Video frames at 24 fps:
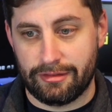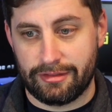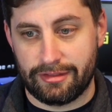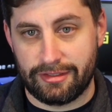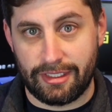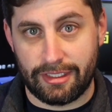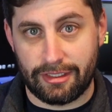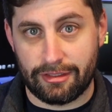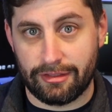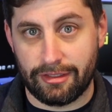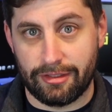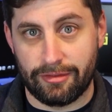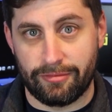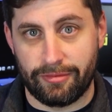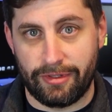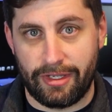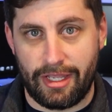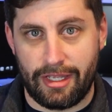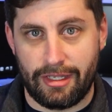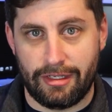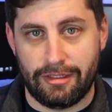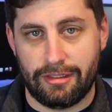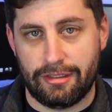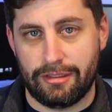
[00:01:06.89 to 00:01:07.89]
single
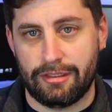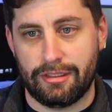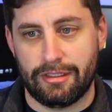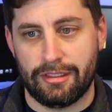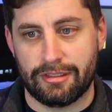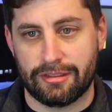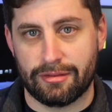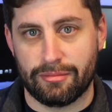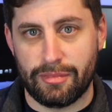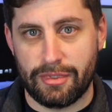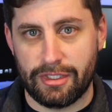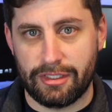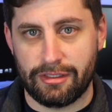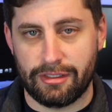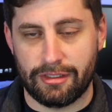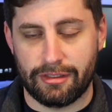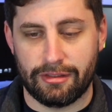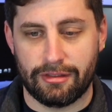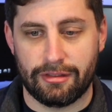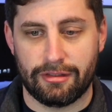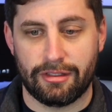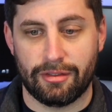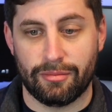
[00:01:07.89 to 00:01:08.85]
event is $1 million.